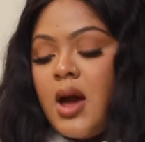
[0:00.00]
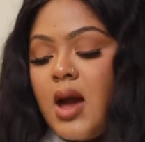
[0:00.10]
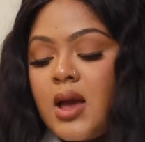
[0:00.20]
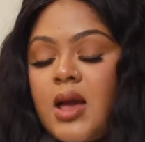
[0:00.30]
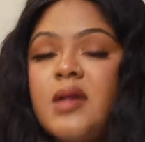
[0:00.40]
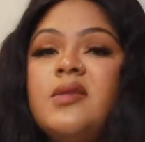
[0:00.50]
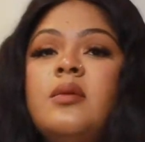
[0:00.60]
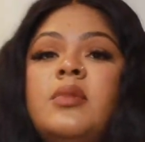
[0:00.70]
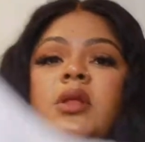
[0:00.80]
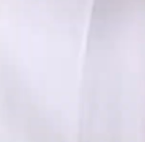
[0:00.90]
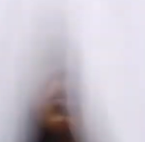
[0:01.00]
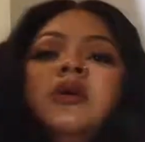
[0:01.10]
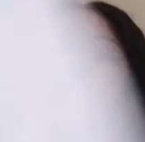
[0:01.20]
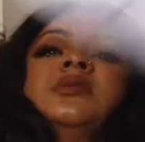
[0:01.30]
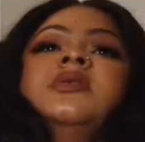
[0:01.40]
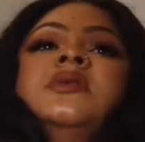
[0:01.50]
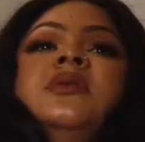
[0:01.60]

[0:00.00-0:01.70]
I got some large